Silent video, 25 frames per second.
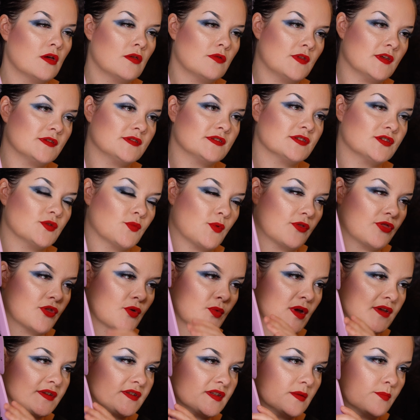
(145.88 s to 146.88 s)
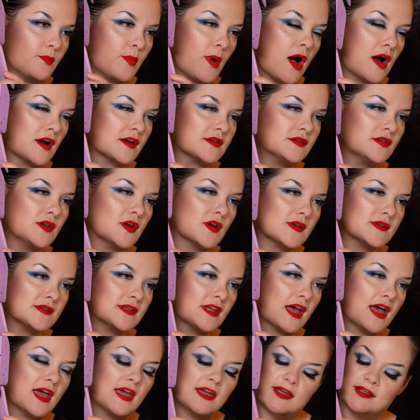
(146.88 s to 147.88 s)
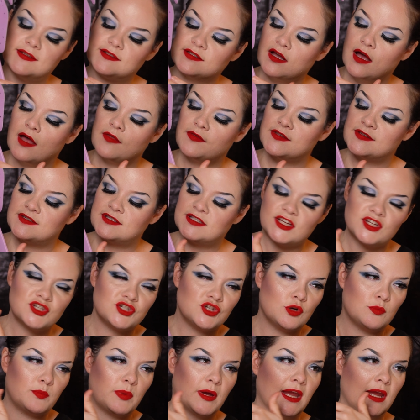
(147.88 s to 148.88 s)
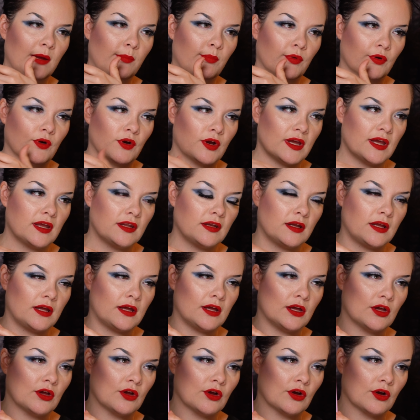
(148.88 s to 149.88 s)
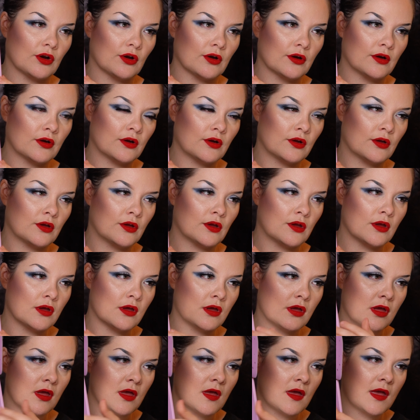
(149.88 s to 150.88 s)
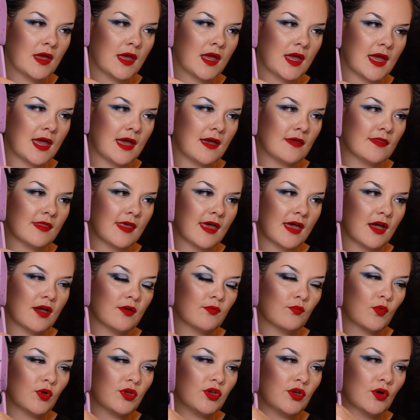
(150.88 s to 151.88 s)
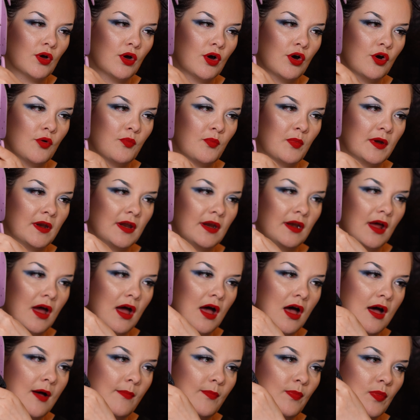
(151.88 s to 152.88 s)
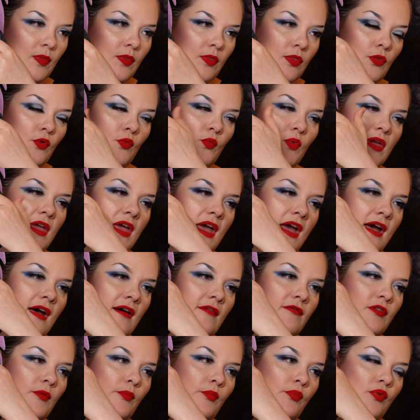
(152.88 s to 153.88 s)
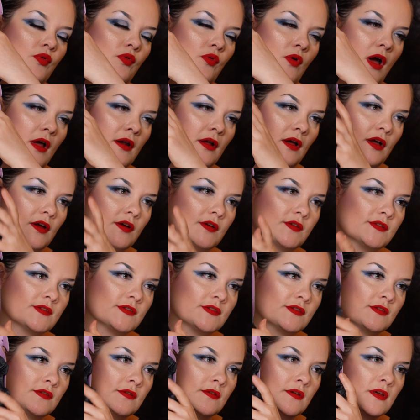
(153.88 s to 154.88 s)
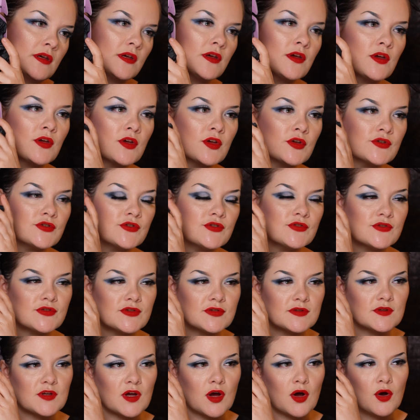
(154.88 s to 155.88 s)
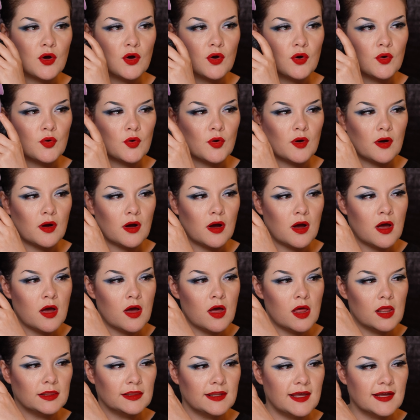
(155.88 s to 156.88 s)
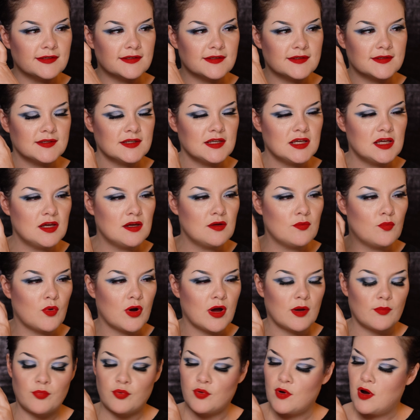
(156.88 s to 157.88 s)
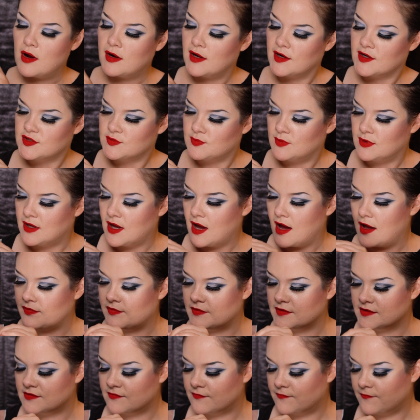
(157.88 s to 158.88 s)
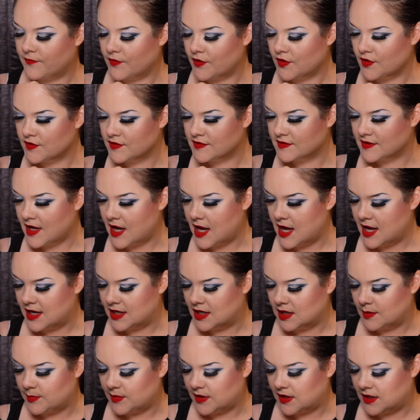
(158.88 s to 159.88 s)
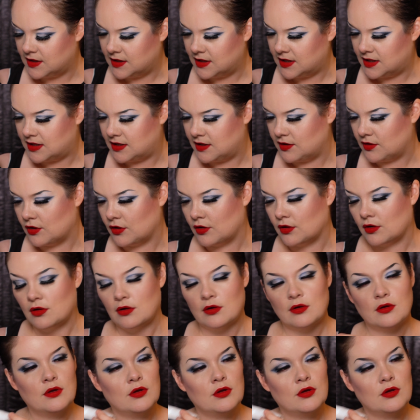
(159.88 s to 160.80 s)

This is what the rest of the box looks like. It's got this tissue paper in here. And then when you open it up, we have the products. So let's see what products we got. This first item in here